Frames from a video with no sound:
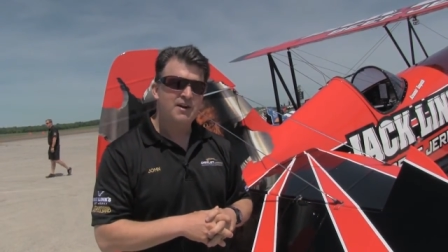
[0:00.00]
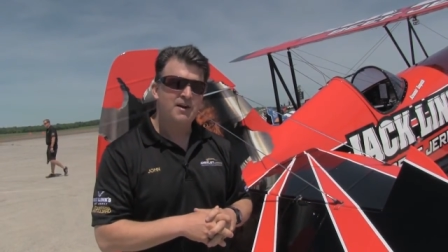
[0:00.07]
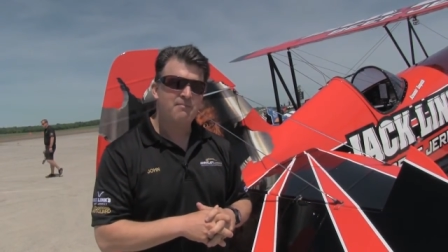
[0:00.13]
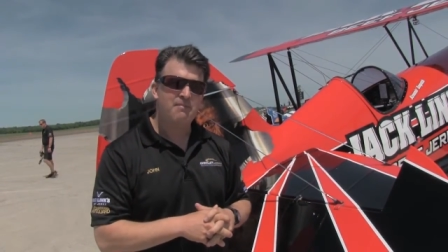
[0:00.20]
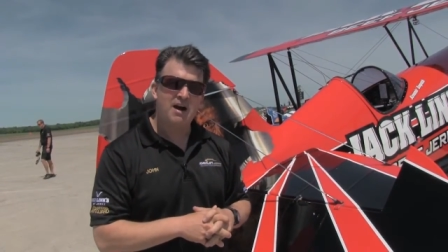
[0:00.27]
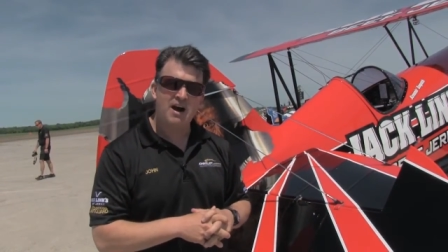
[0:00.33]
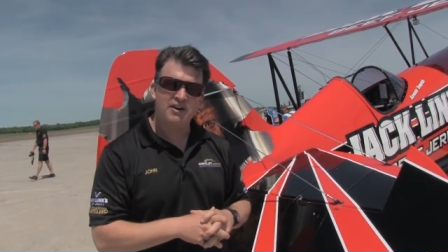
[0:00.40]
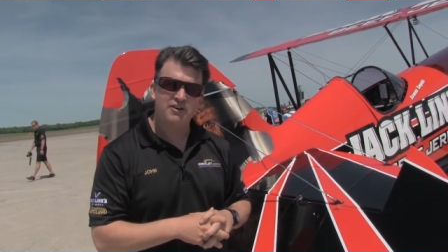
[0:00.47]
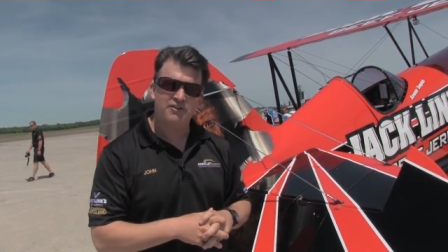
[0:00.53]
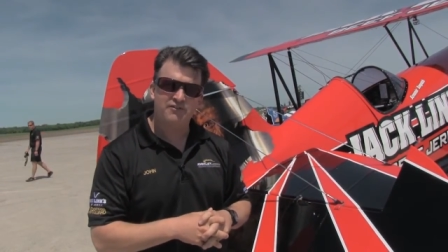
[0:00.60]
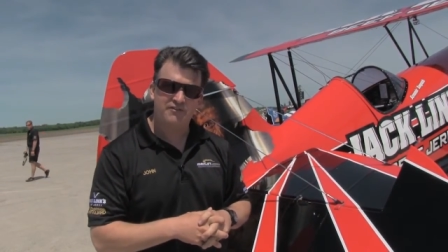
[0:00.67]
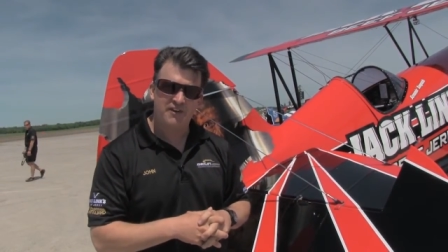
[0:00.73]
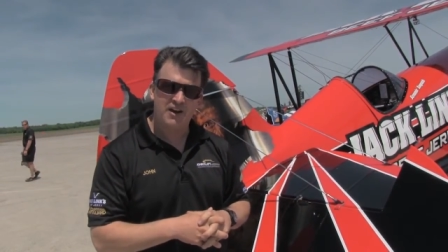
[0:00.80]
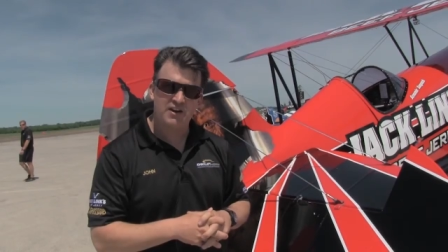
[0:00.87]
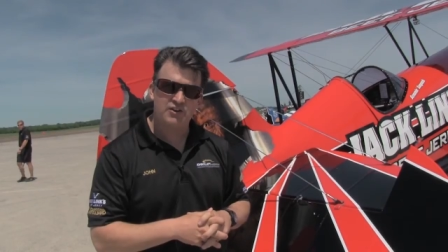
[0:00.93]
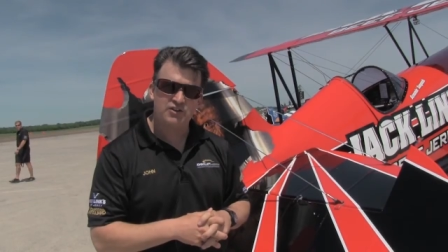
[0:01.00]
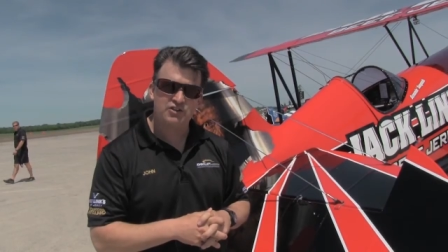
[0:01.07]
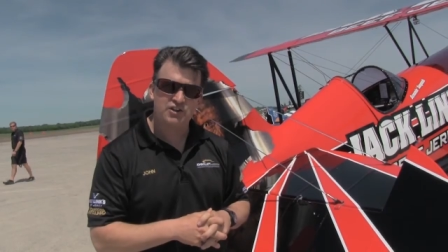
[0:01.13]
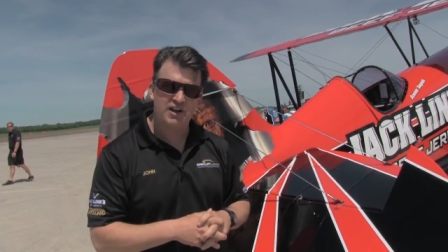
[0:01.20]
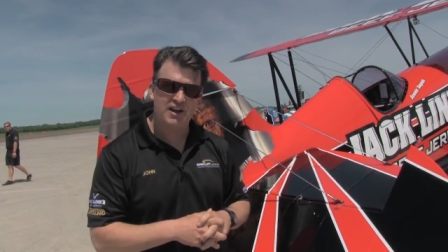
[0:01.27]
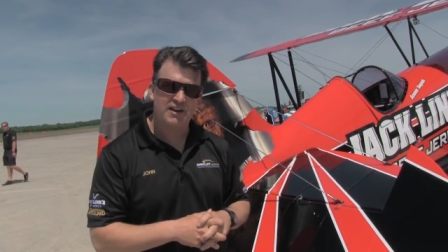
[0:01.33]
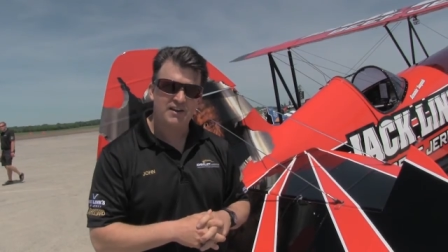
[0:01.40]
a modern fighter
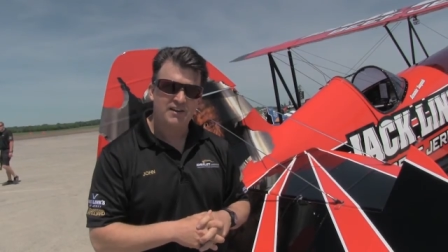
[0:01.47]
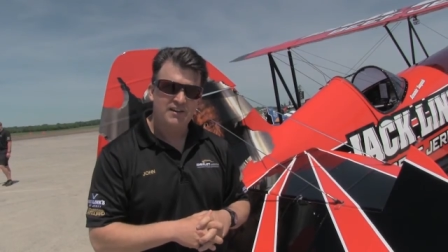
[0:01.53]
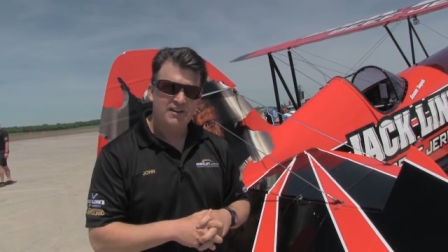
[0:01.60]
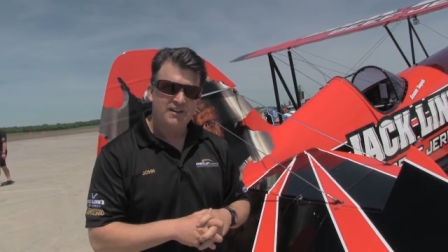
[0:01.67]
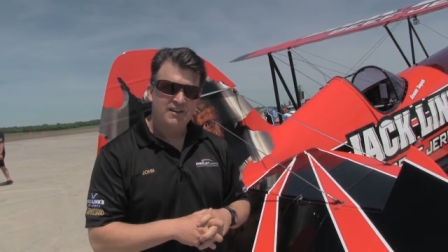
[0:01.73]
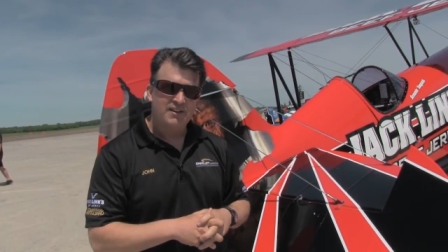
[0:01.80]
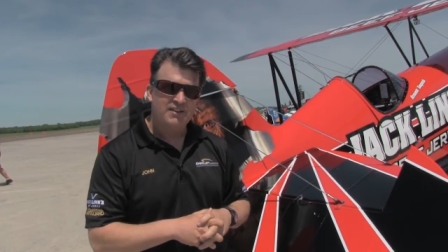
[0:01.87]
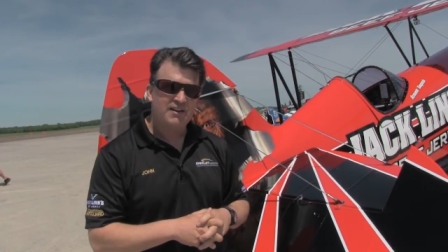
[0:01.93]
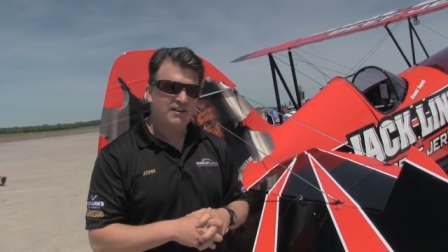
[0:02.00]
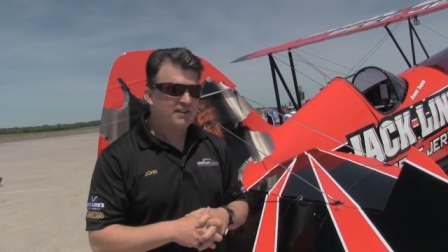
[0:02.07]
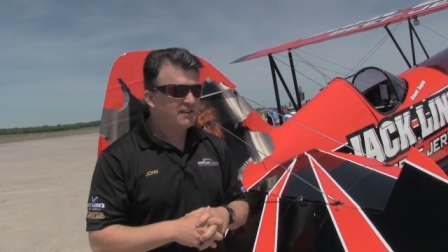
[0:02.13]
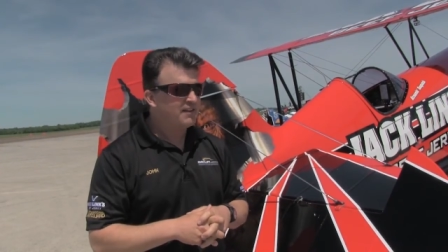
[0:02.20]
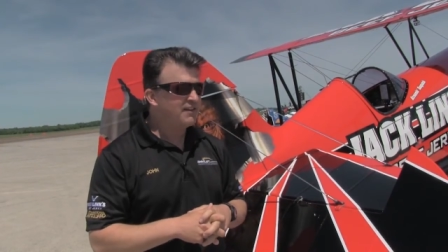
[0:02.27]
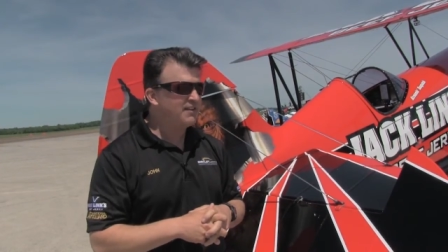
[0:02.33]
jet that,